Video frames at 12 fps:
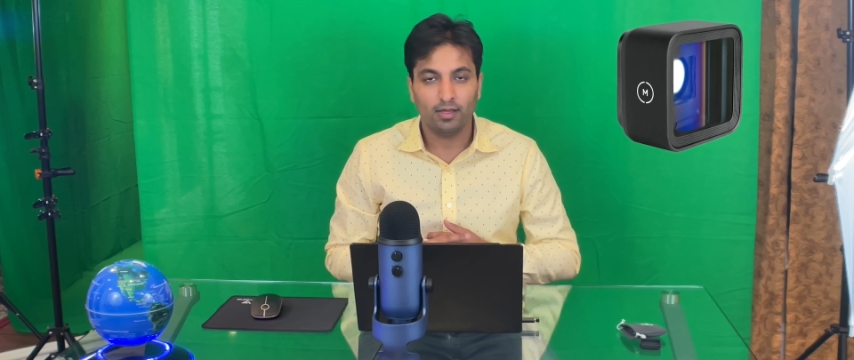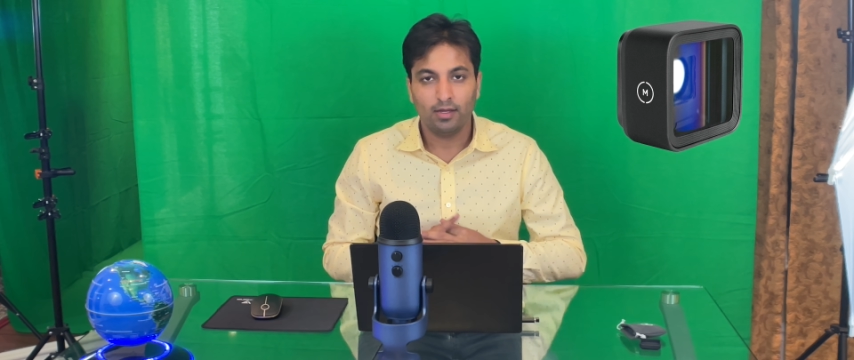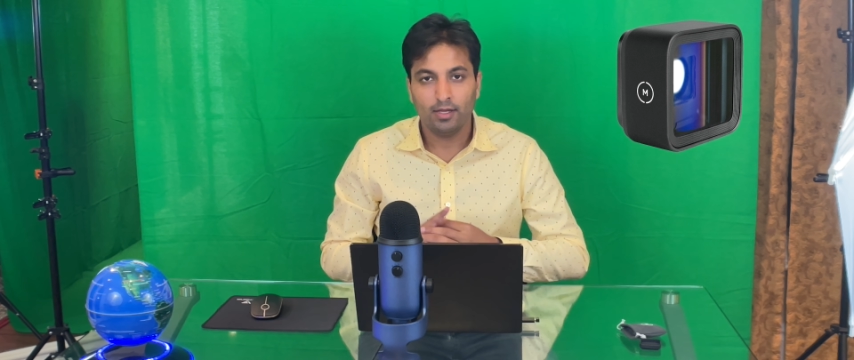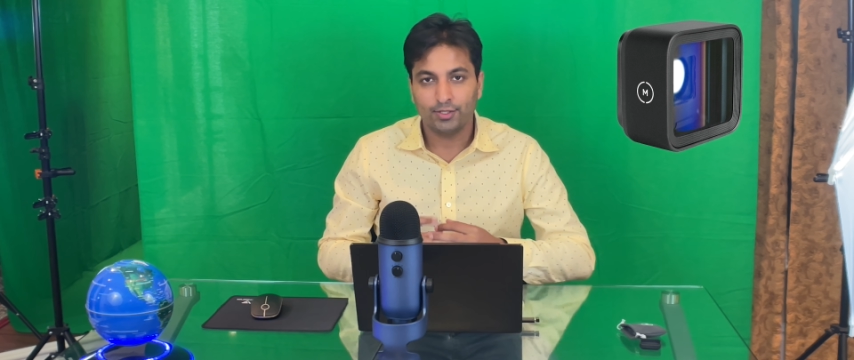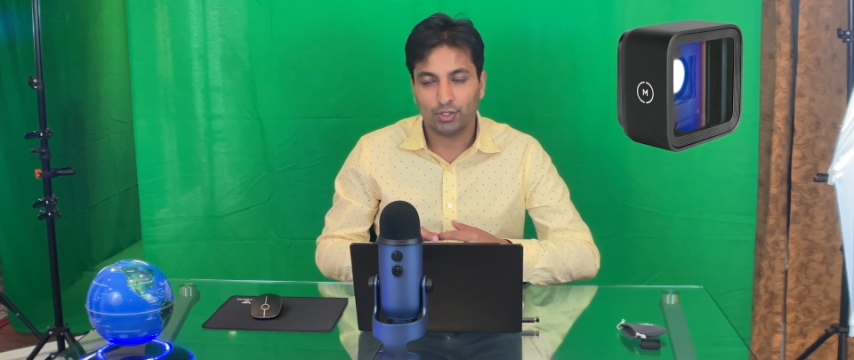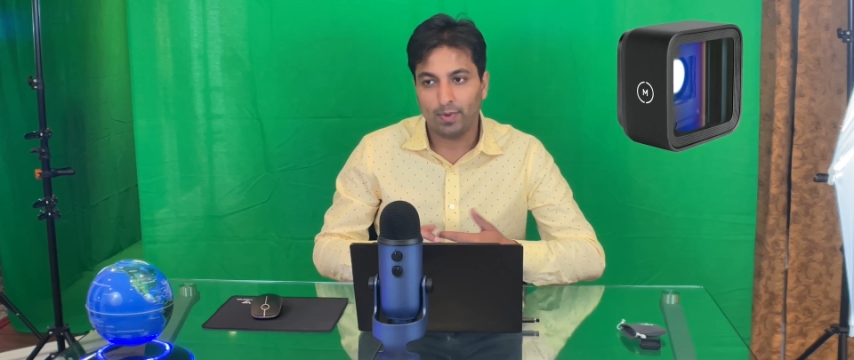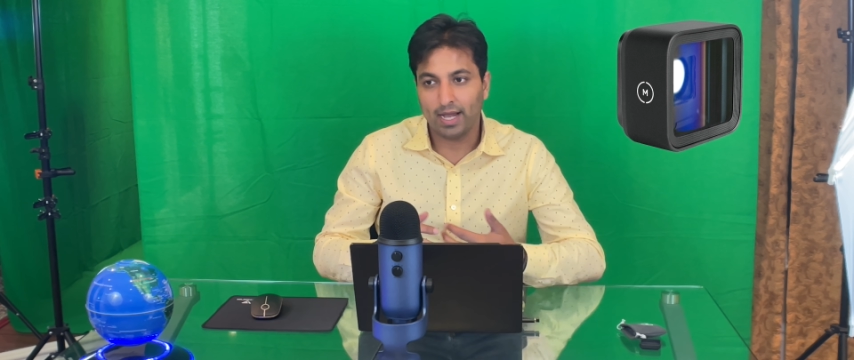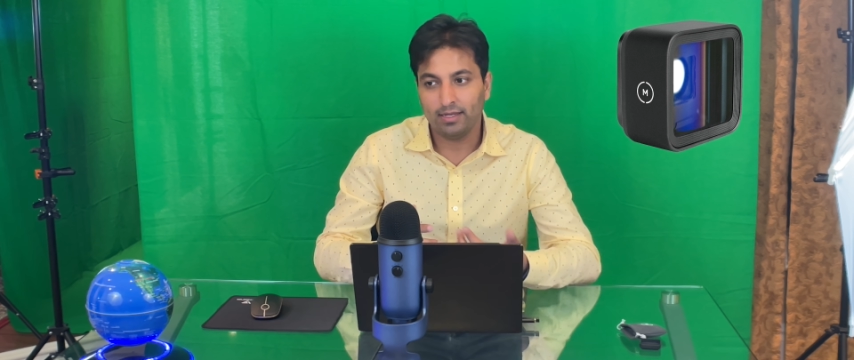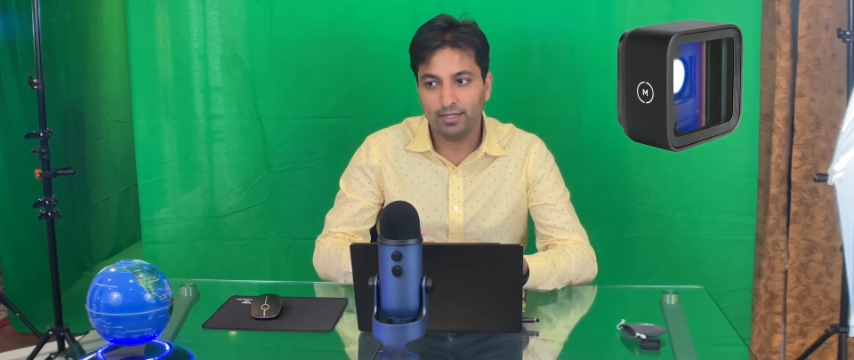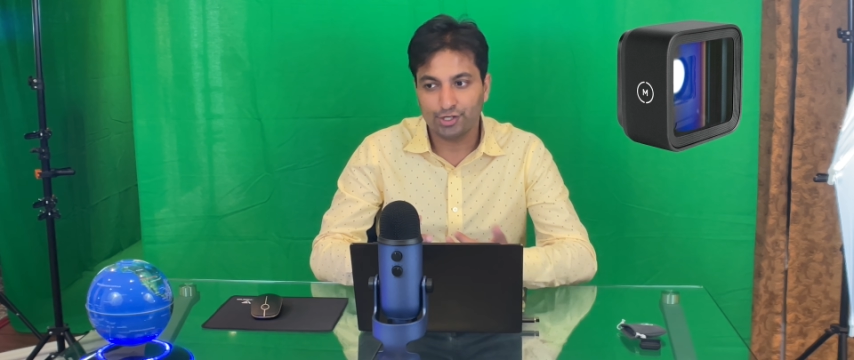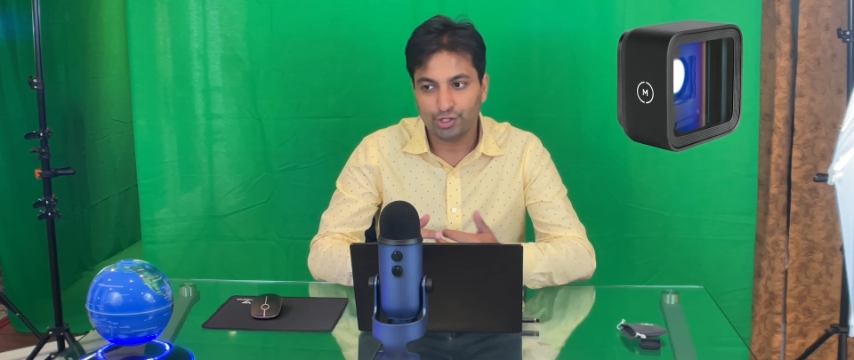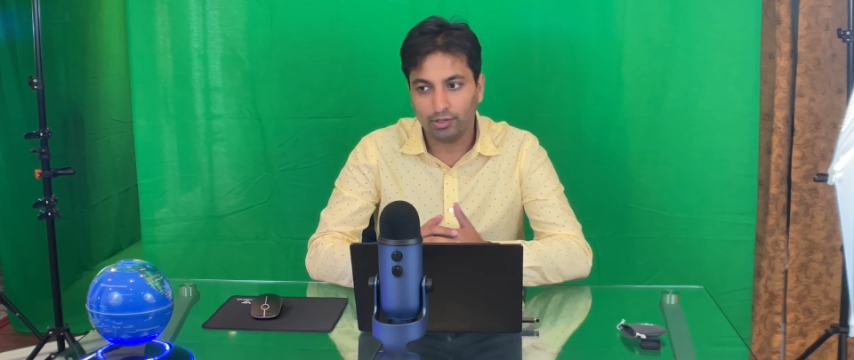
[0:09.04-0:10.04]
So my
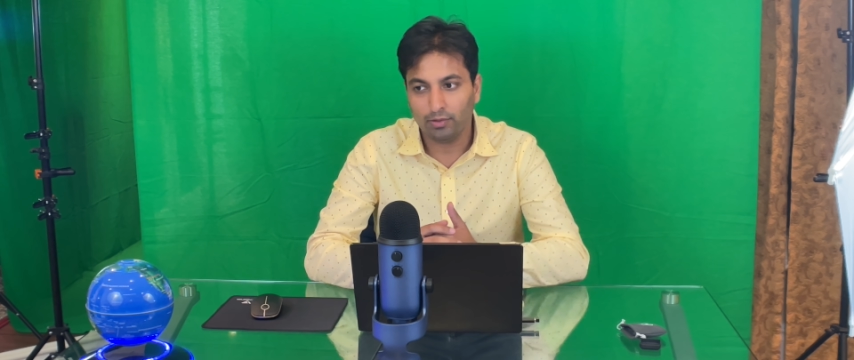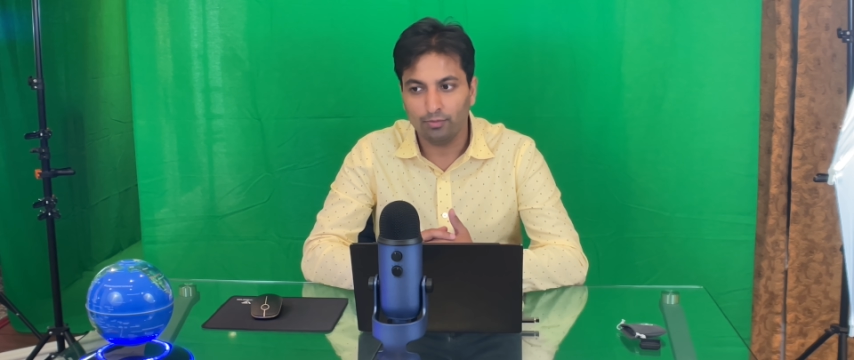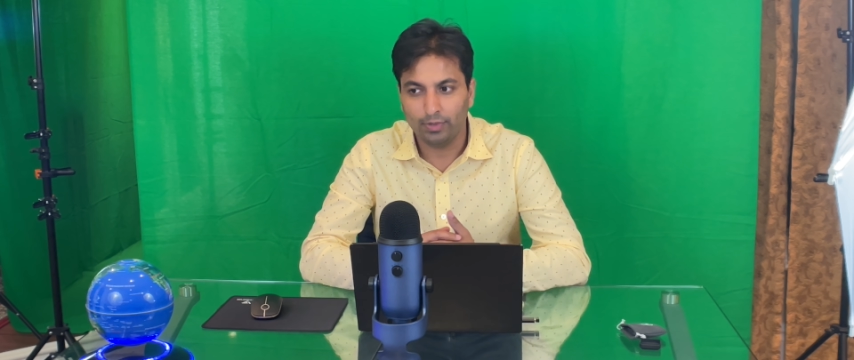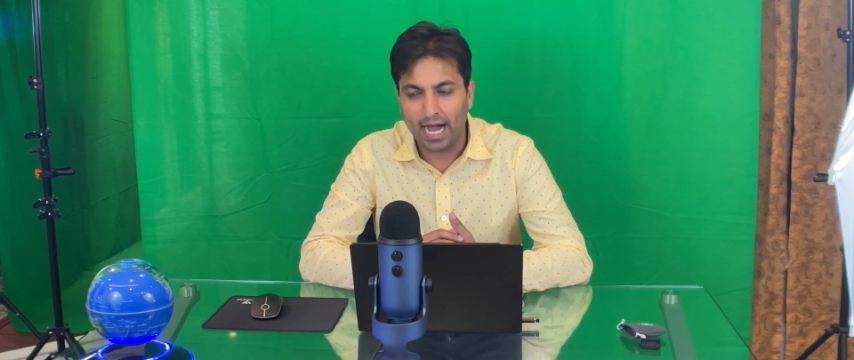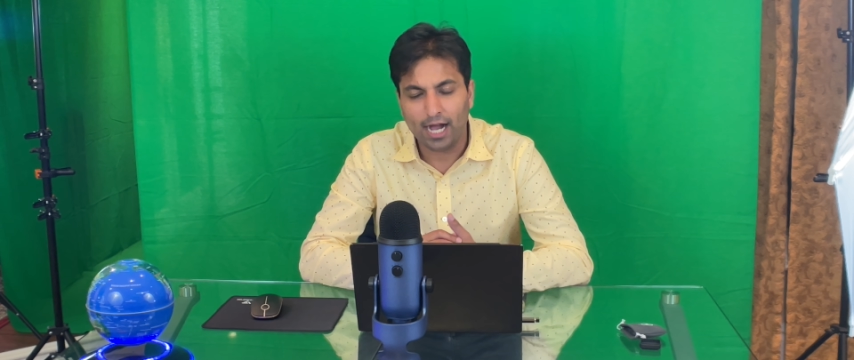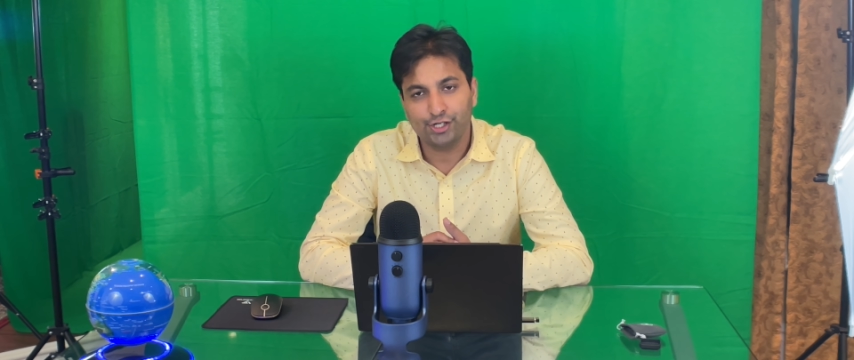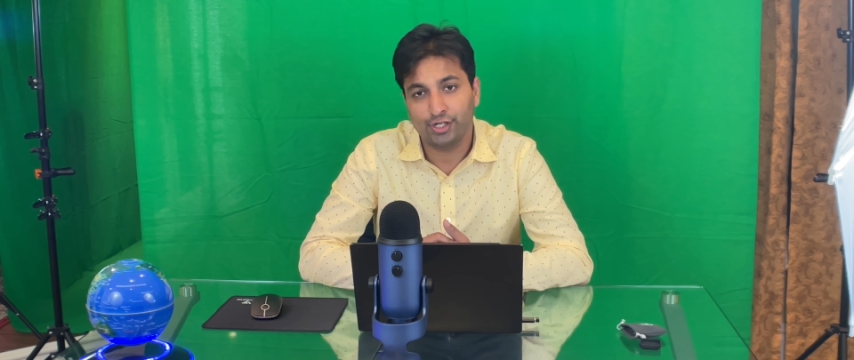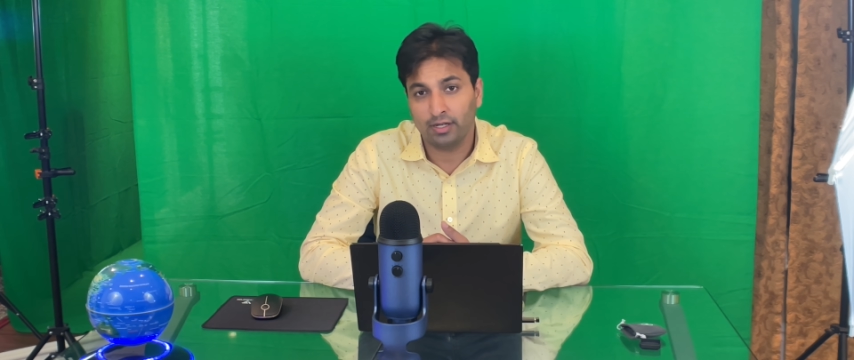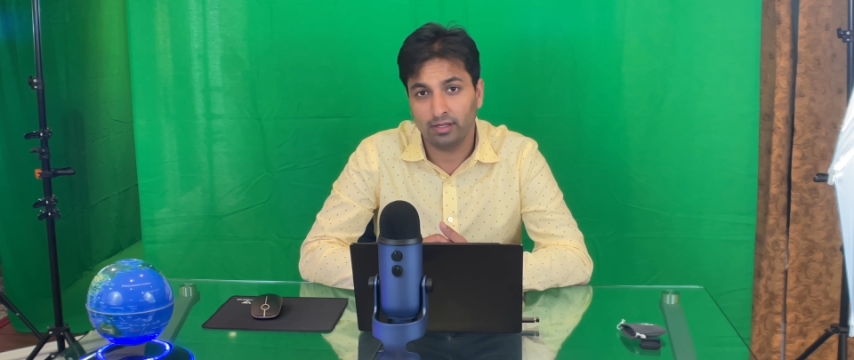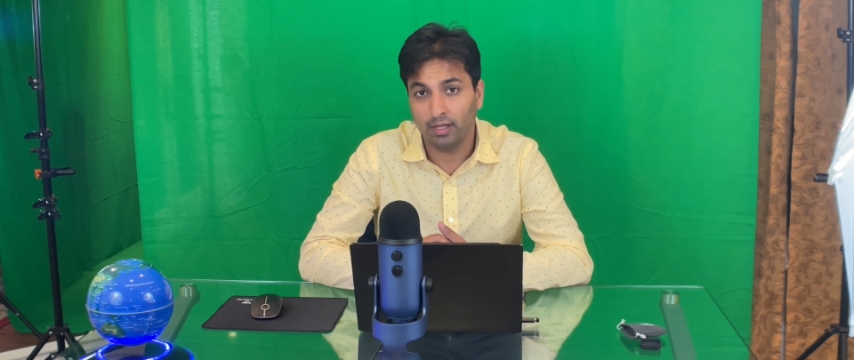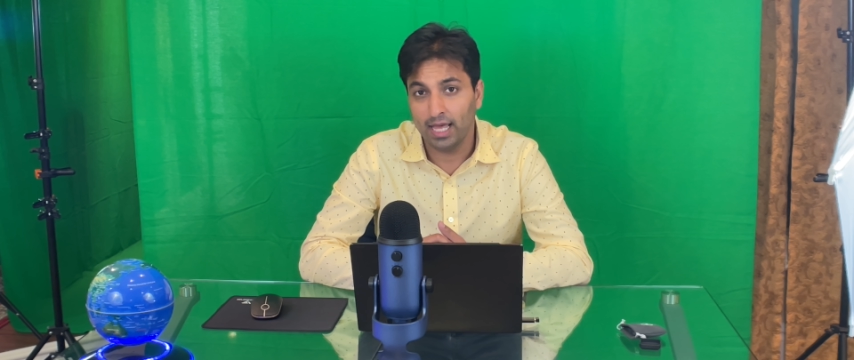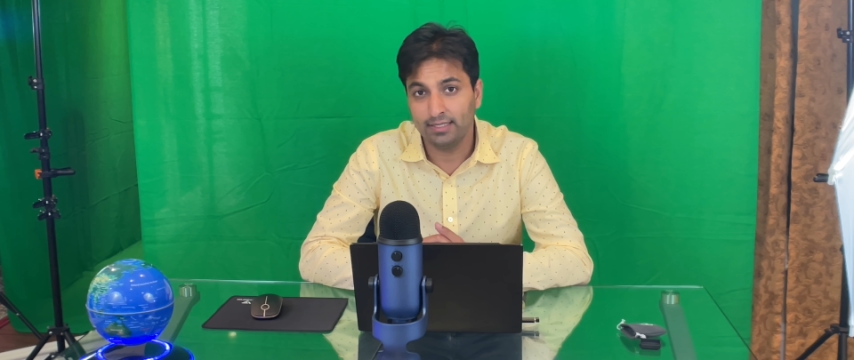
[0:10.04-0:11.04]
initial reaction on
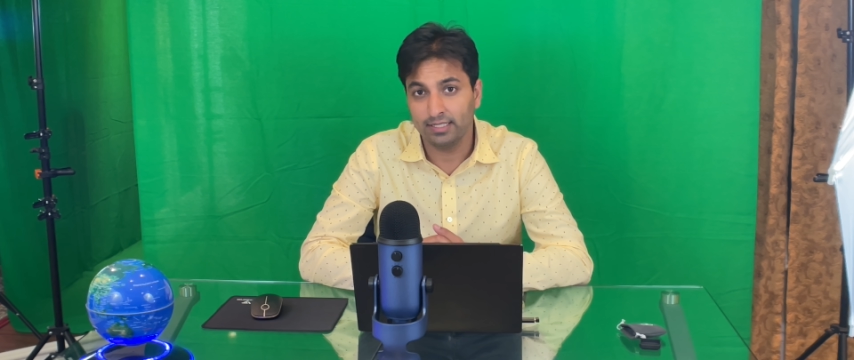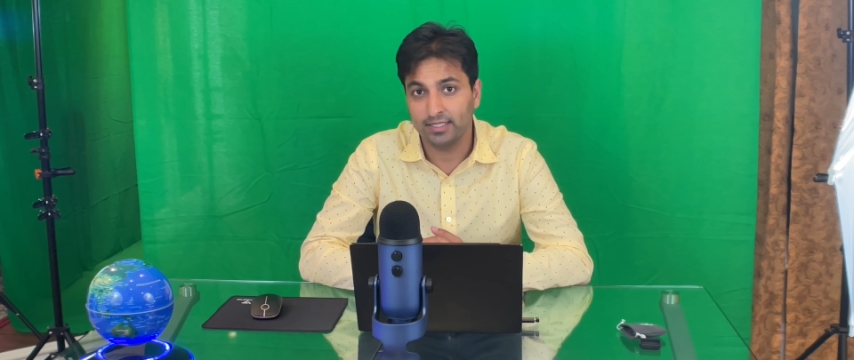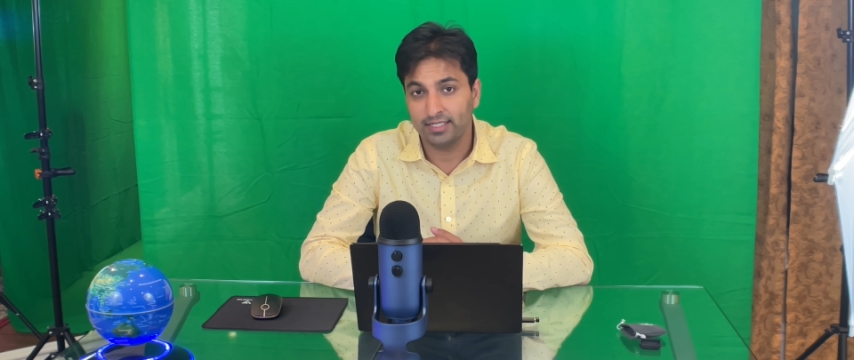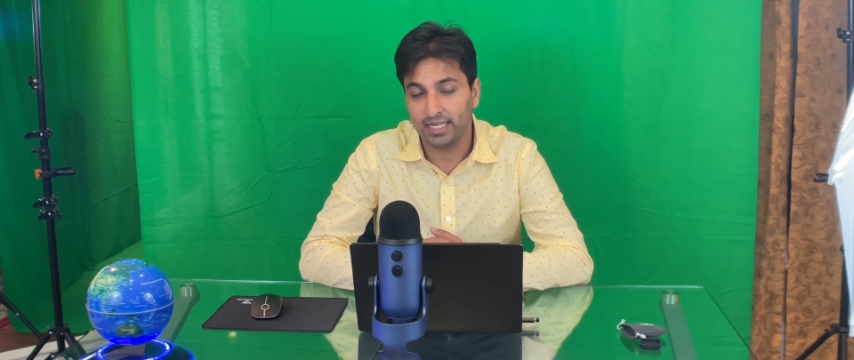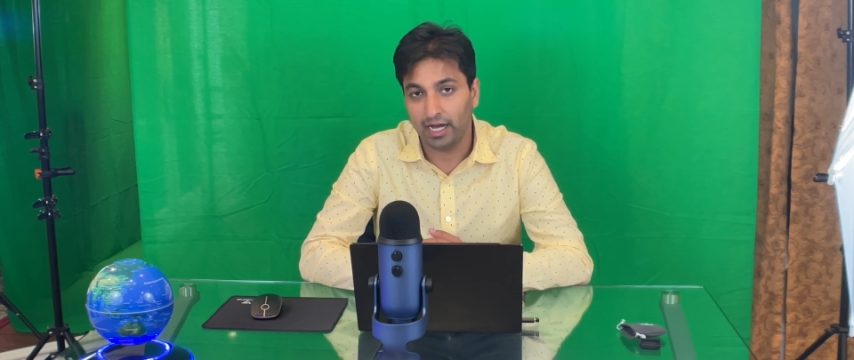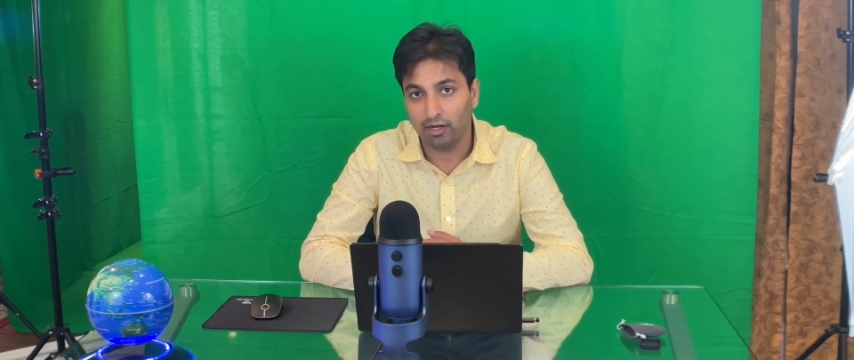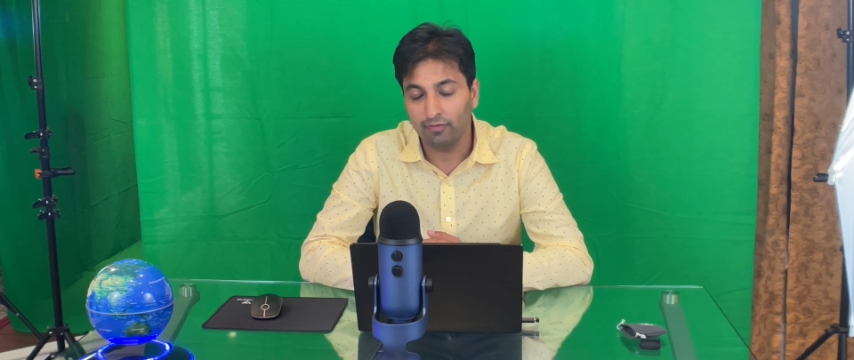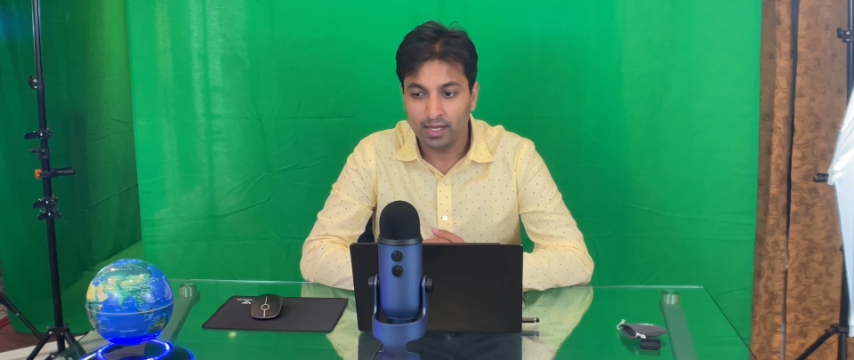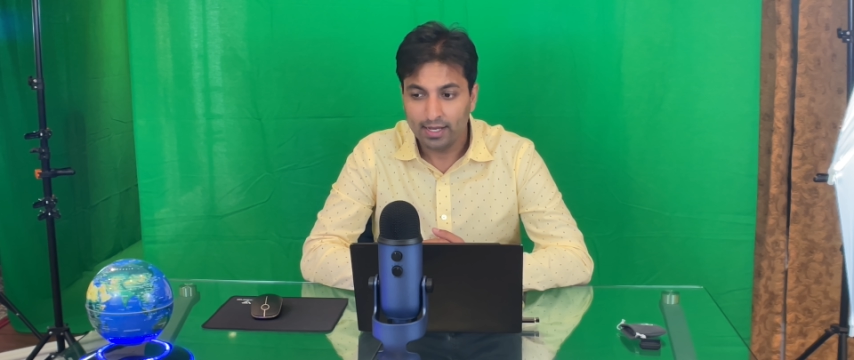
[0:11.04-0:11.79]
the lens itself,